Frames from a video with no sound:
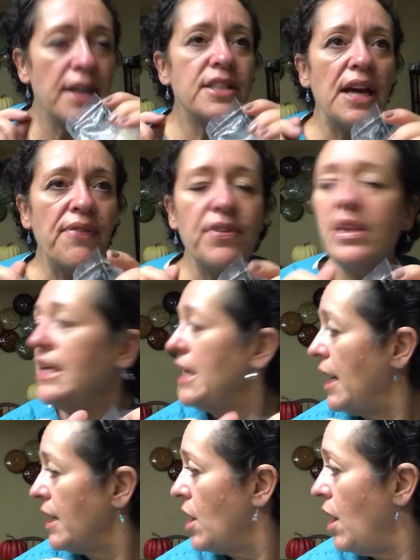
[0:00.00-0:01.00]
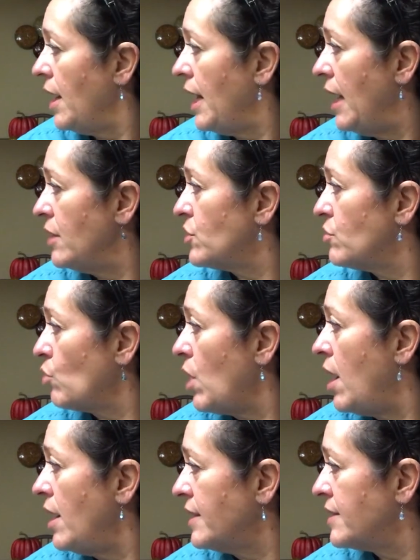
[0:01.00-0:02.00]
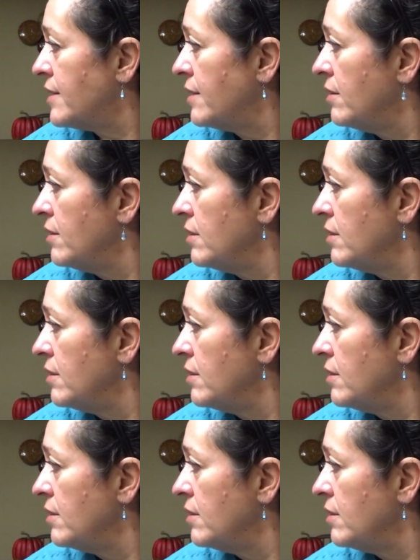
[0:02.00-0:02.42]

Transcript: Definitely, I got rocks.